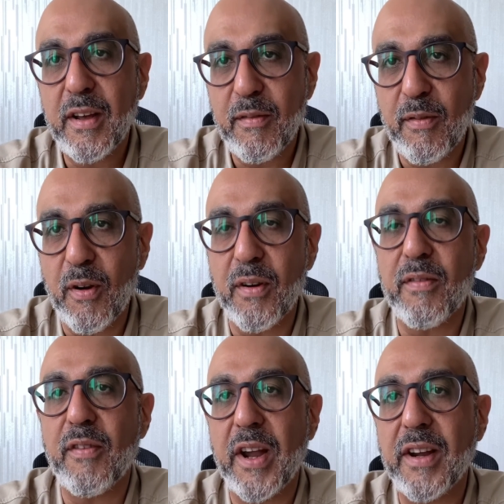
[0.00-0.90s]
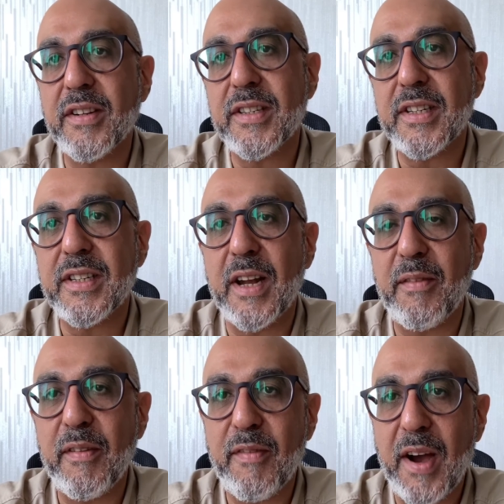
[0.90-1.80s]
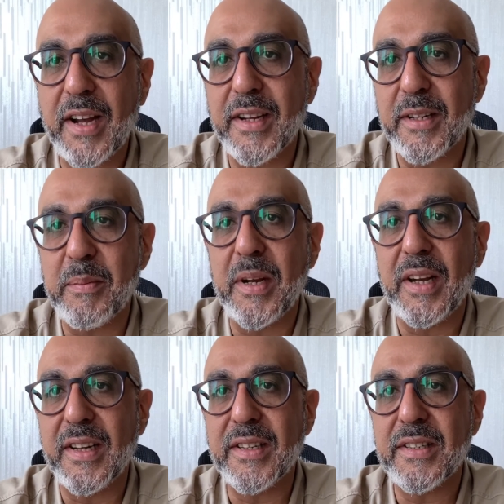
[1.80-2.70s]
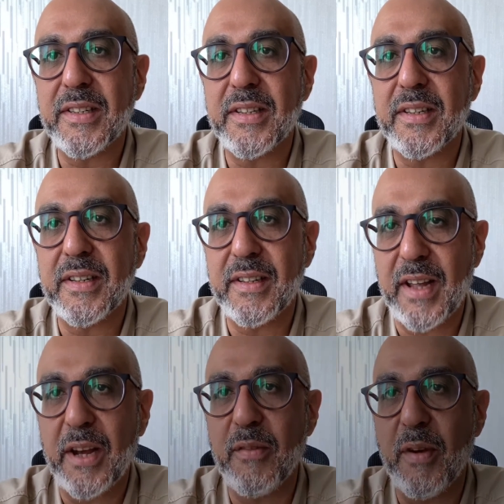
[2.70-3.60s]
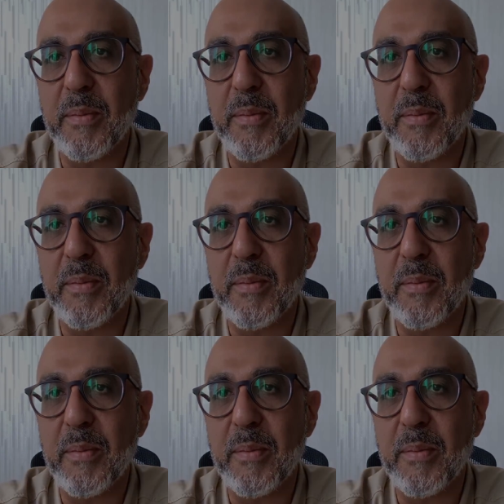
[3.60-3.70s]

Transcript: for fragrances that we find in the Middle East. Thank you very